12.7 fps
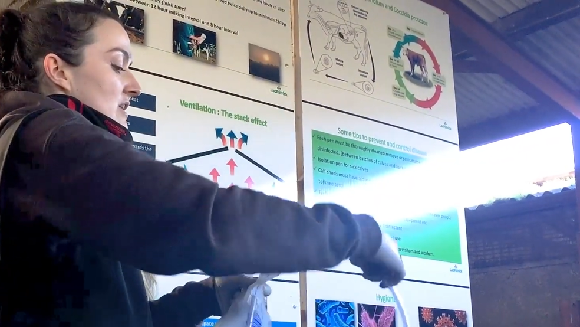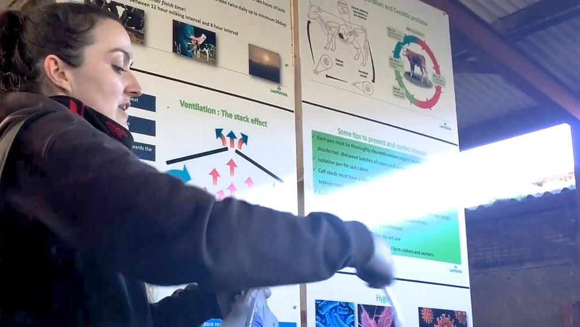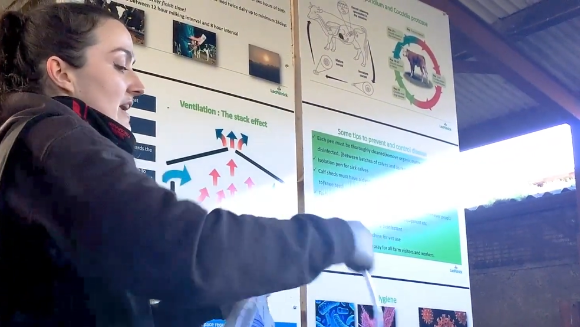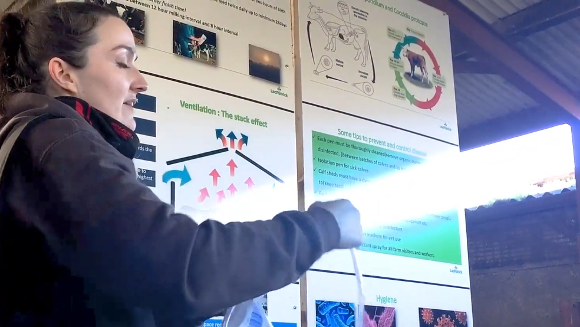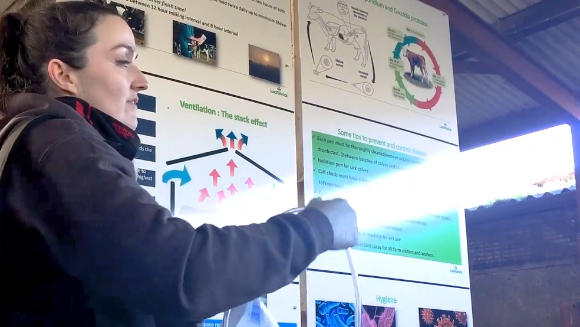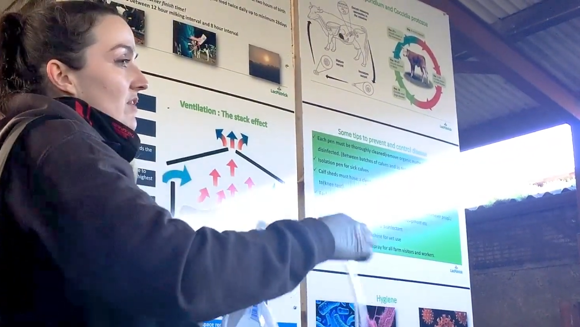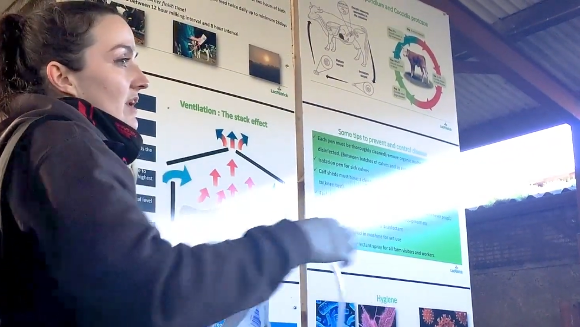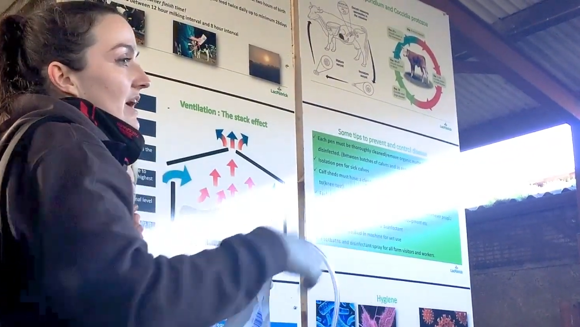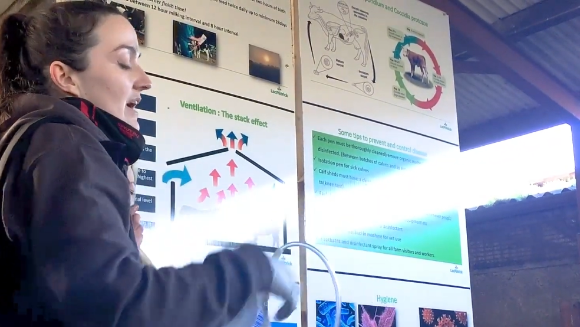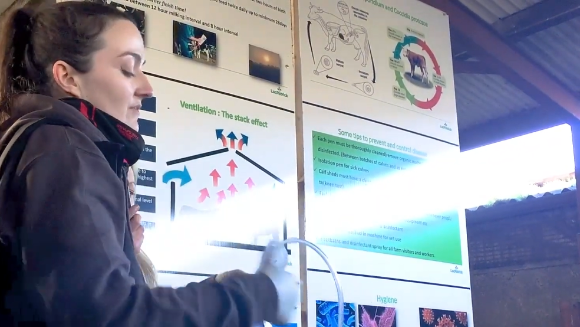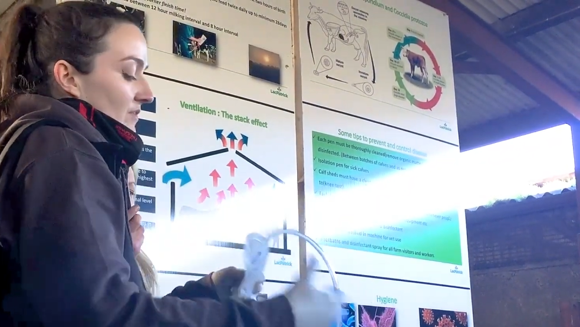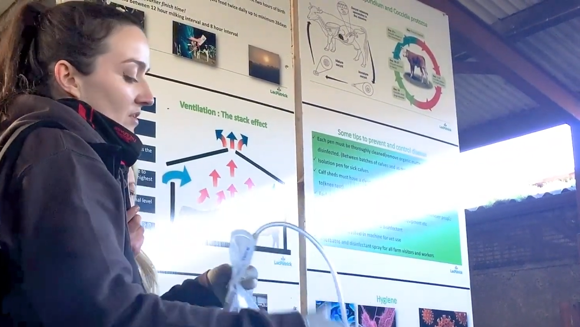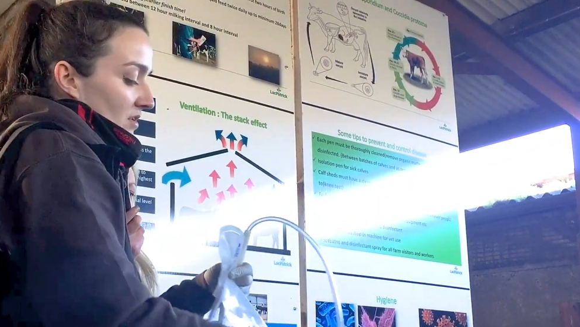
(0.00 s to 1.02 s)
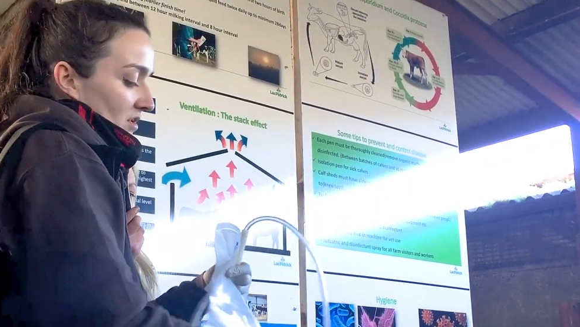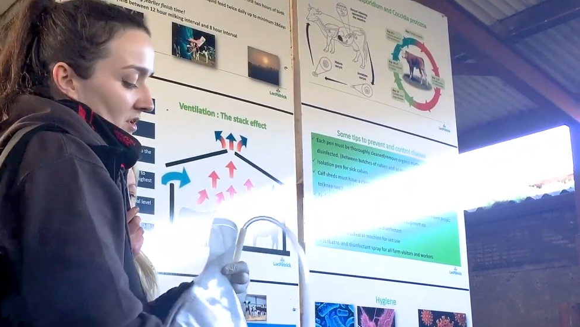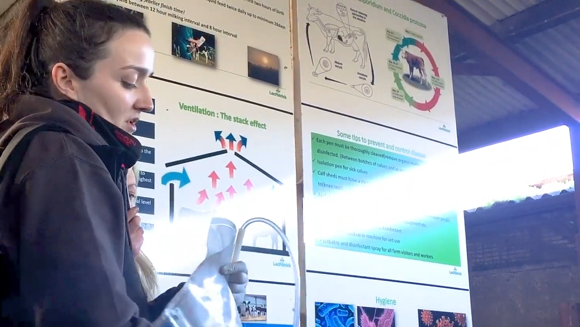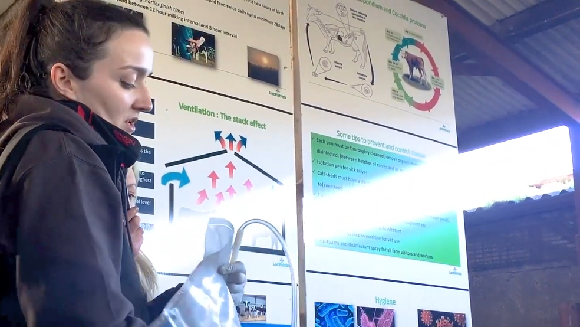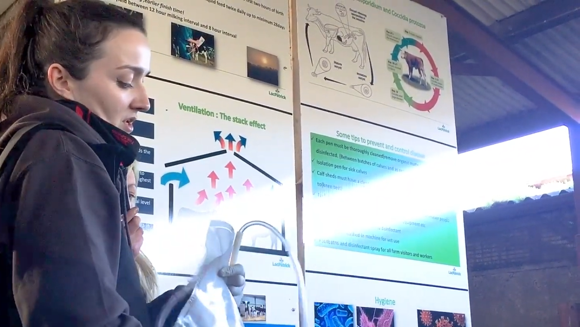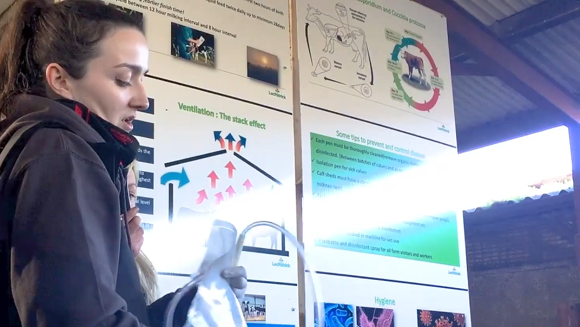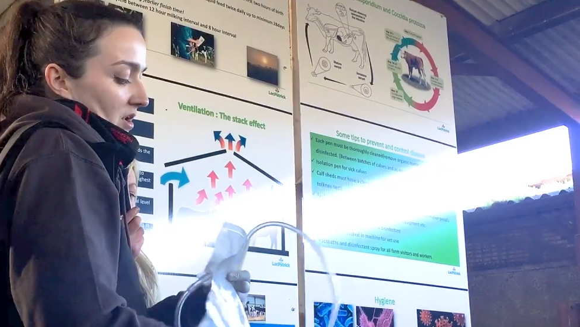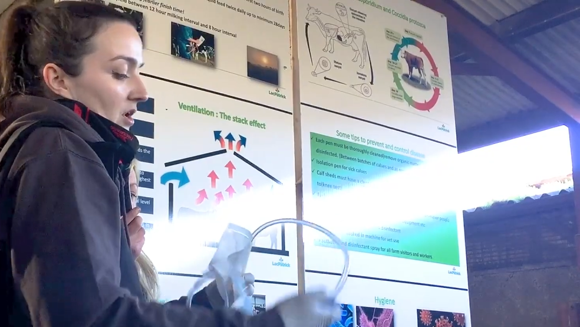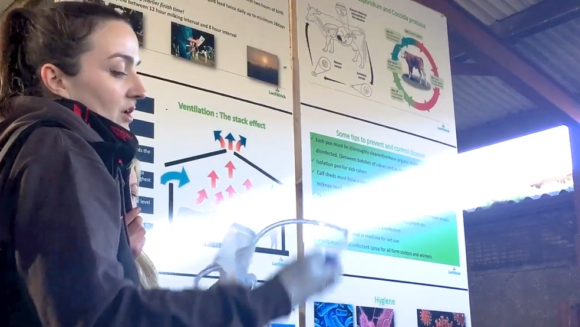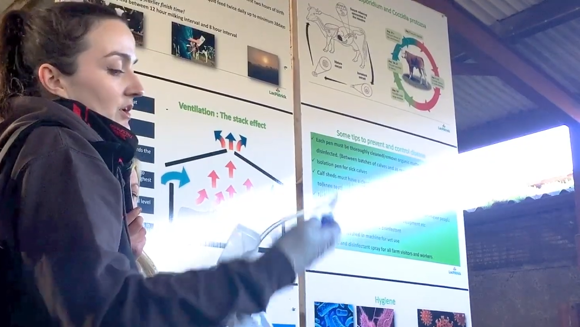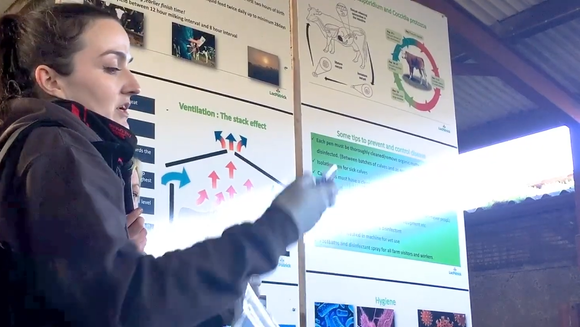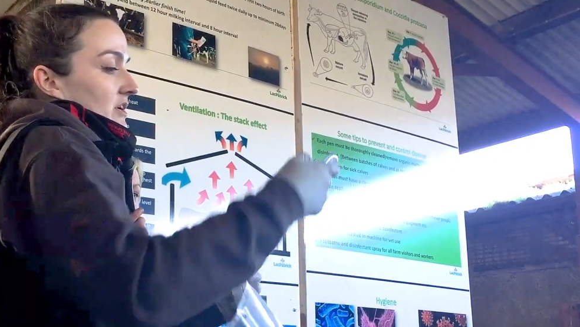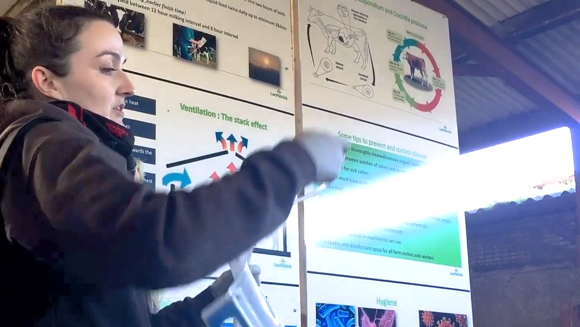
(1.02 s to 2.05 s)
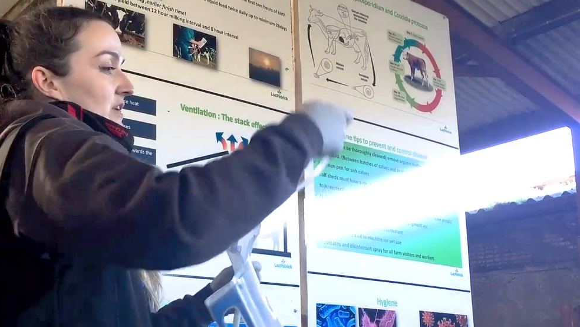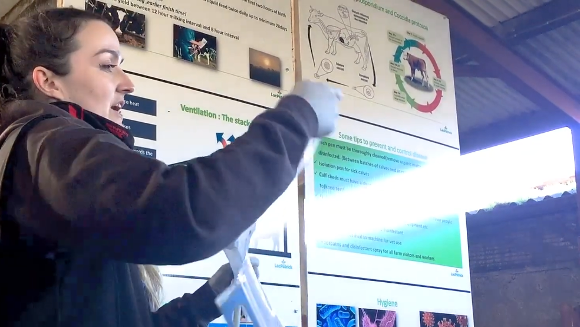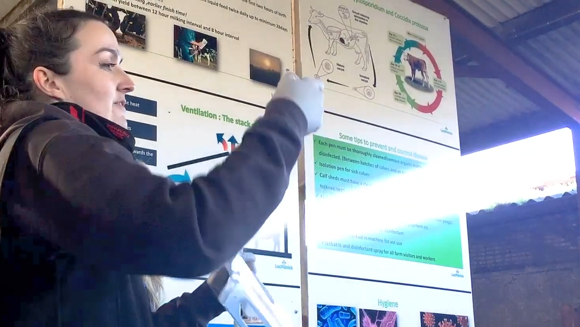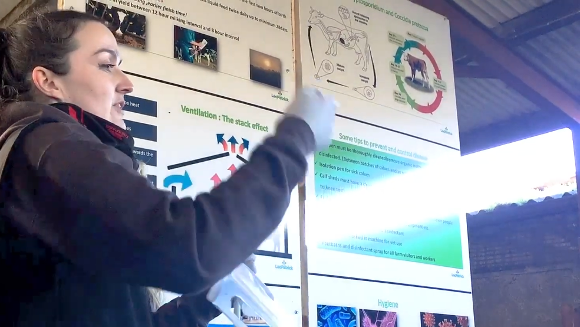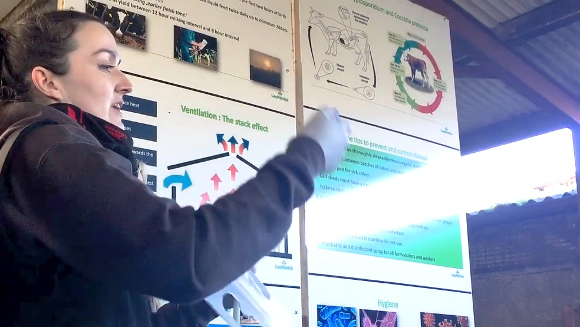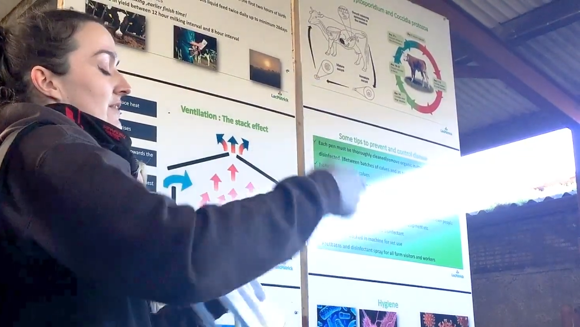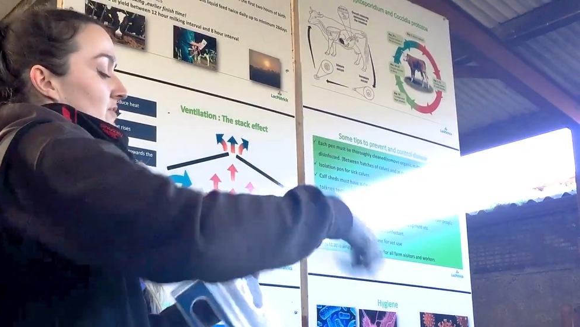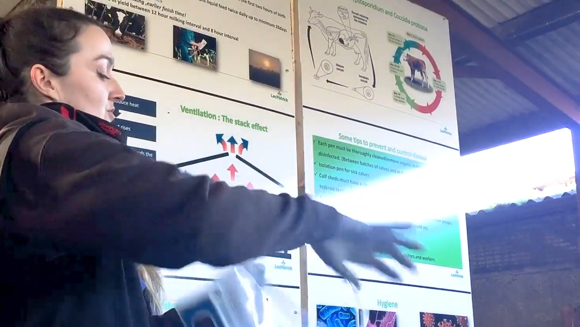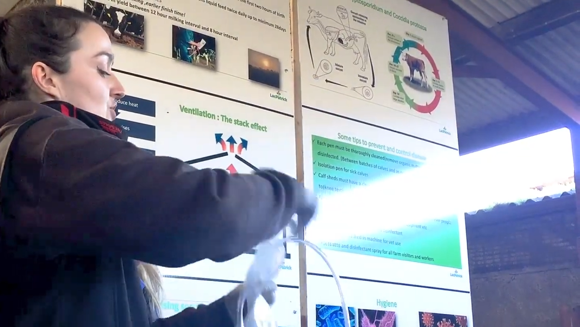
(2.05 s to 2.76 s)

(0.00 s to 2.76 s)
Never ever, never